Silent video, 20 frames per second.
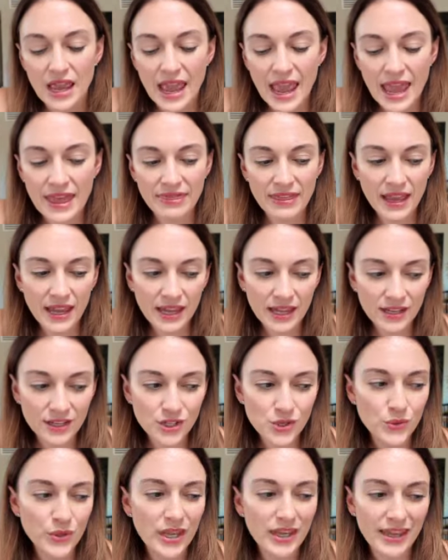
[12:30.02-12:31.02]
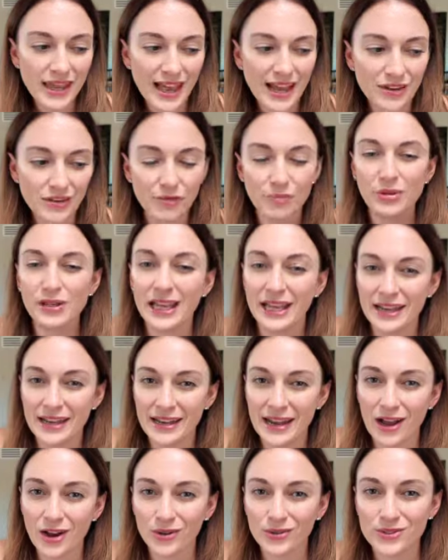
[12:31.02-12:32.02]
And then you can kind of plan
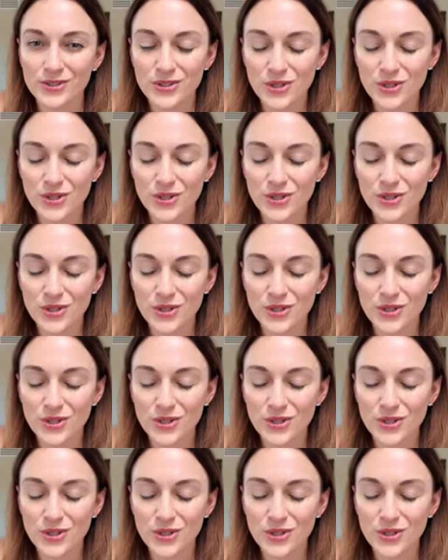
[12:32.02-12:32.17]
it out.